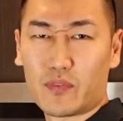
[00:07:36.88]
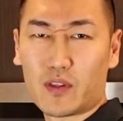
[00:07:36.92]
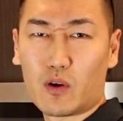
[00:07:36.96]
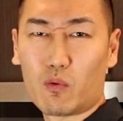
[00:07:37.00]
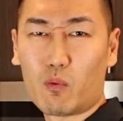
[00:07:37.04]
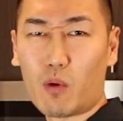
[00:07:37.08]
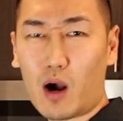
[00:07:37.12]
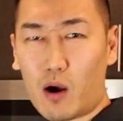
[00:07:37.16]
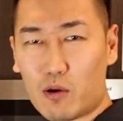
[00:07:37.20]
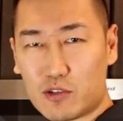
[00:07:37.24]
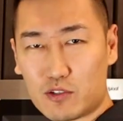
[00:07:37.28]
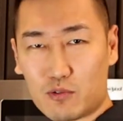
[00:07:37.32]

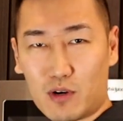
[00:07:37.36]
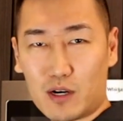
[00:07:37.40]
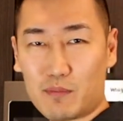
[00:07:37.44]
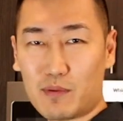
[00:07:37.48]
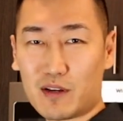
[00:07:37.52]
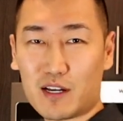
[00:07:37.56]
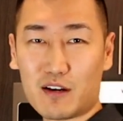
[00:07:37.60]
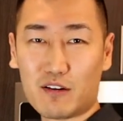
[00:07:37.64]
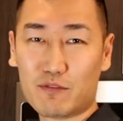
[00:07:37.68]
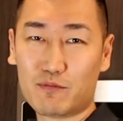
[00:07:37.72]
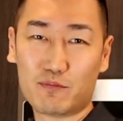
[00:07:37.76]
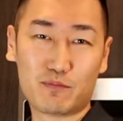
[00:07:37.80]
Why would you want
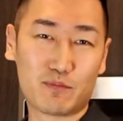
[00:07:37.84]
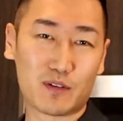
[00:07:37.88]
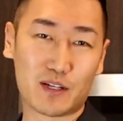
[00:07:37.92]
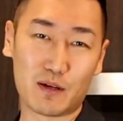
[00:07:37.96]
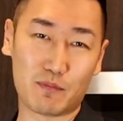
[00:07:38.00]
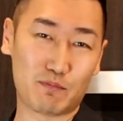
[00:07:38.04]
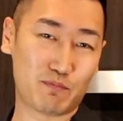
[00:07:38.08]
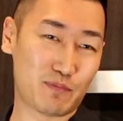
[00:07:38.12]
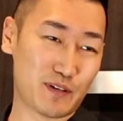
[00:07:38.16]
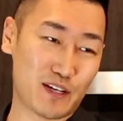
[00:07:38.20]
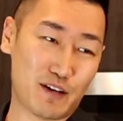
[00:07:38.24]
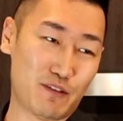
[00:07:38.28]
to
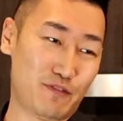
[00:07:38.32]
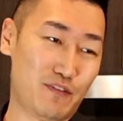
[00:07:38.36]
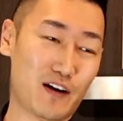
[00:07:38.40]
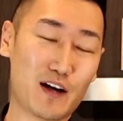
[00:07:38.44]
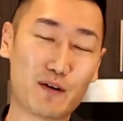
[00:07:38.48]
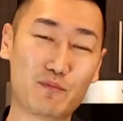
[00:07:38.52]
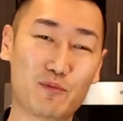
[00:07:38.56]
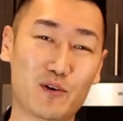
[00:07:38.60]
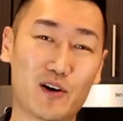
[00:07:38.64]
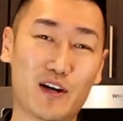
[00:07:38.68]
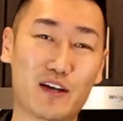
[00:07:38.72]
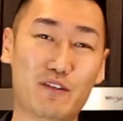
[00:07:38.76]
be a
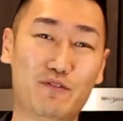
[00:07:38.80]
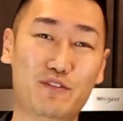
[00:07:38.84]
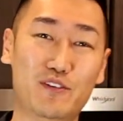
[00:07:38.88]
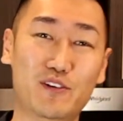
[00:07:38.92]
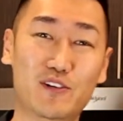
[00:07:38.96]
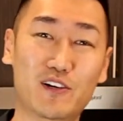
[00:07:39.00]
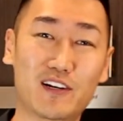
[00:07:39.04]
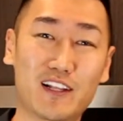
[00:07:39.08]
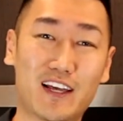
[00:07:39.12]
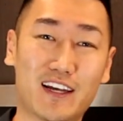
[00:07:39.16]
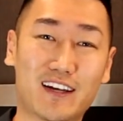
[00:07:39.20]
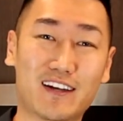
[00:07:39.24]
fuckboy if
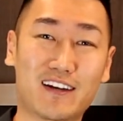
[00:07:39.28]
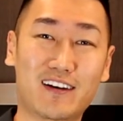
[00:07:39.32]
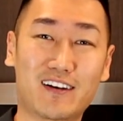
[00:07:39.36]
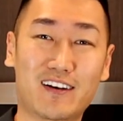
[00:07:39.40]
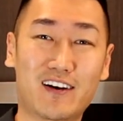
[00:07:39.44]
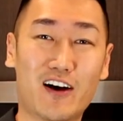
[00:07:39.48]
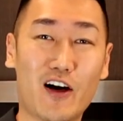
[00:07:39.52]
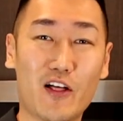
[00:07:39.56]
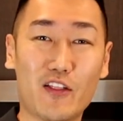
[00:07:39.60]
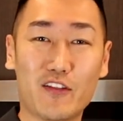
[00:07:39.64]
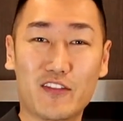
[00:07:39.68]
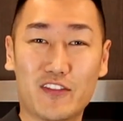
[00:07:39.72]
you're like
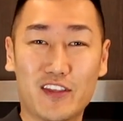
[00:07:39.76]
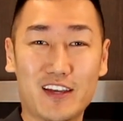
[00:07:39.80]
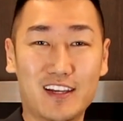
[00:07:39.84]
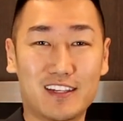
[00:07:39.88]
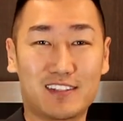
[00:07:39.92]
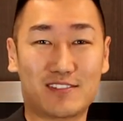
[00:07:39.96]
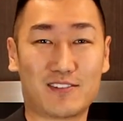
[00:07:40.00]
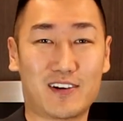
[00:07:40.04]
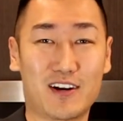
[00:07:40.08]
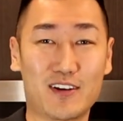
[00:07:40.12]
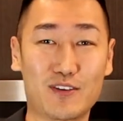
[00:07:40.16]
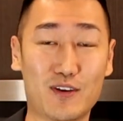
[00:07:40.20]
all of
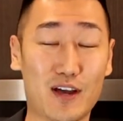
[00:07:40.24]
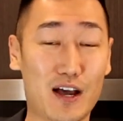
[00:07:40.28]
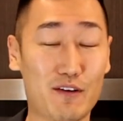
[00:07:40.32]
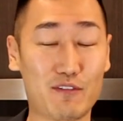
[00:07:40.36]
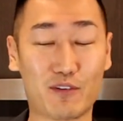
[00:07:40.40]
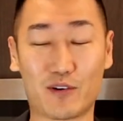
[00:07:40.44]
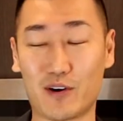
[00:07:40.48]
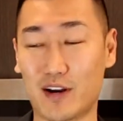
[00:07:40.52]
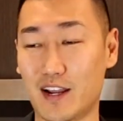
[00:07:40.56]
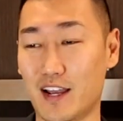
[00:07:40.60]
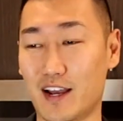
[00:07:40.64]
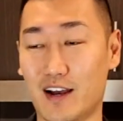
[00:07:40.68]
this, right? You have
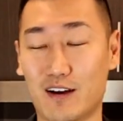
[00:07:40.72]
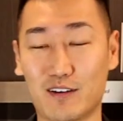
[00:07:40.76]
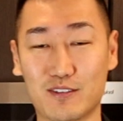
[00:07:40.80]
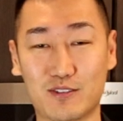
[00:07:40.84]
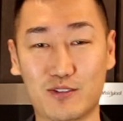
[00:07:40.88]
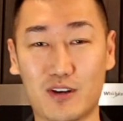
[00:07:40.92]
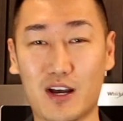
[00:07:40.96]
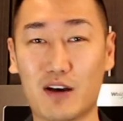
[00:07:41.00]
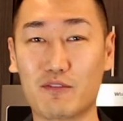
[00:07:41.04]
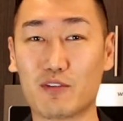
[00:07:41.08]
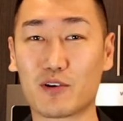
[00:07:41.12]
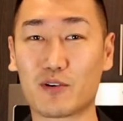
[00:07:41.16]
a great
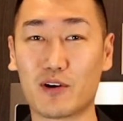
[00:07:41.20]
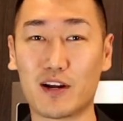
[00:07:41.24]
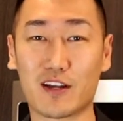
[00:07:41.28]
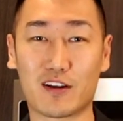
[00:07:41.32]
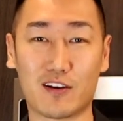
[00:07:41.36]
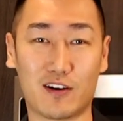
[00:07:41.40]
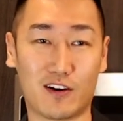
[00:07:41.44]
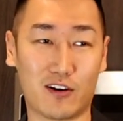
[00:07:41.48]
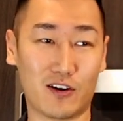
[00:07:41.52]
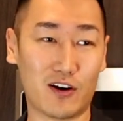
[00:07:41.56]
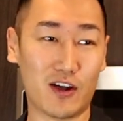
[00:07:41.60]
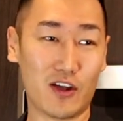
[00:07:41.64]
house, you have a
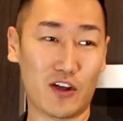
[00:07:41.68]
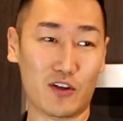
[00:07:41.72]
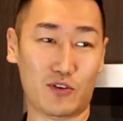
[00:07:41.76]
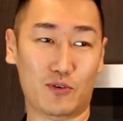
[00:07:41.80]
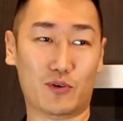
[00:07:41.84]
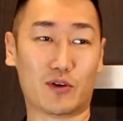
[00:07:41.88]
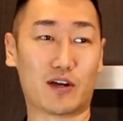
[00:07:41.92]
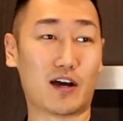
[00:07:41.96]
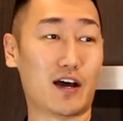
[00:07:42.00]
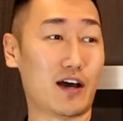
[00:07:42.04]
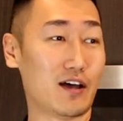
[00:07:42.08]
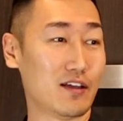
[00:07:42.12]
great car,
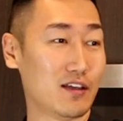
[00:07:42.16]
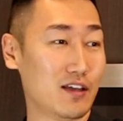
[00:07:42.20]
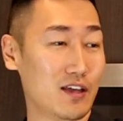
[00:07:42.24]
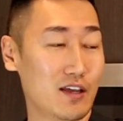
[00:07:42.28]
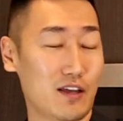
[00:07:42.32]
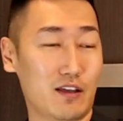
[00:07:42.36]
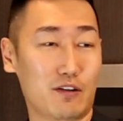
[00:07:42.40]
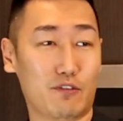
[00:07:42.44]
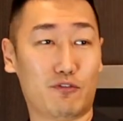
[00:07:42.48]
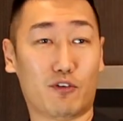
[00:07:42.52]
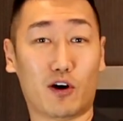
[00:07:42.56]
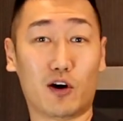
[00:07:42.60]
you got
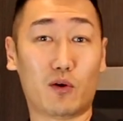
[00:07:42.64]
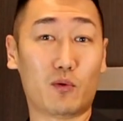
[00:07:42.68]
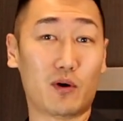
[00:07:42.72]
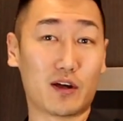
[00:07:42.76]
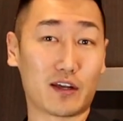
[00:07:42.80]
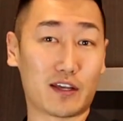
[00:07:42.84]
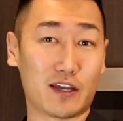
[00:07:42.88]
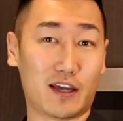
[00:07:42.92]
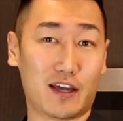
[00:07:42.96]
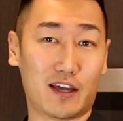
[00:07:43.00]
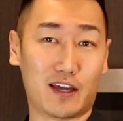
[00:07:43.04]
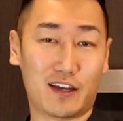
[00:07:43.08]

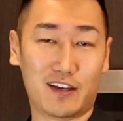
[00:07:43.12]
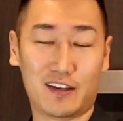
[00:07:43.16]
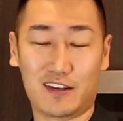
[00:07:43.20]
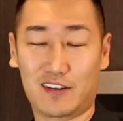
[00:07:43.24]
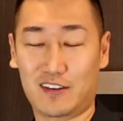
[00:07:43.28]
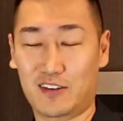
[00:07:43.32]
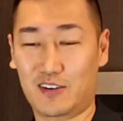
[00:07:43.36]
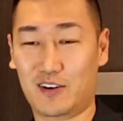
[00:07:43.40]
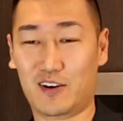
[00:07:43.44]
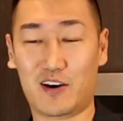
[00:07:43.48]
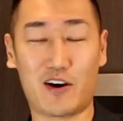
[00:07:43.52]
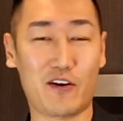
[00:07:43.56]
401k,
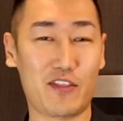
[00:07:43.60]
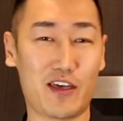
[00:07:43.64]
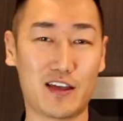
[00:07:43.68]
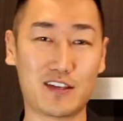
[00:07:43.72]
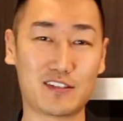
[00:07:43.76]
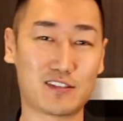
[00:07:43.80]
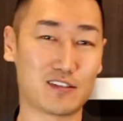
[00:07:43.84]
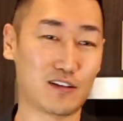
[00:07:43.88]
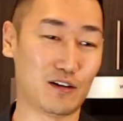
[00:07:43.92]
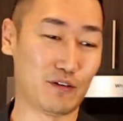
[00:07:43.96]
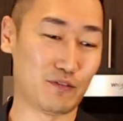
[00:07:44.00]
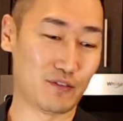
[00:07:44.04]
all
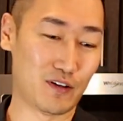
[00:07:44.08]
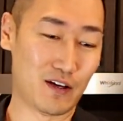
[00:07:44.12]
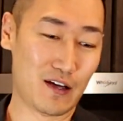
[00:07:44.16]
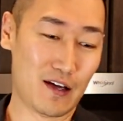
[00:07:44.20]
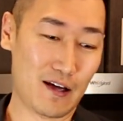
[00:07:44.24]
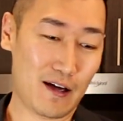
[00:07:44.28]
that stuff."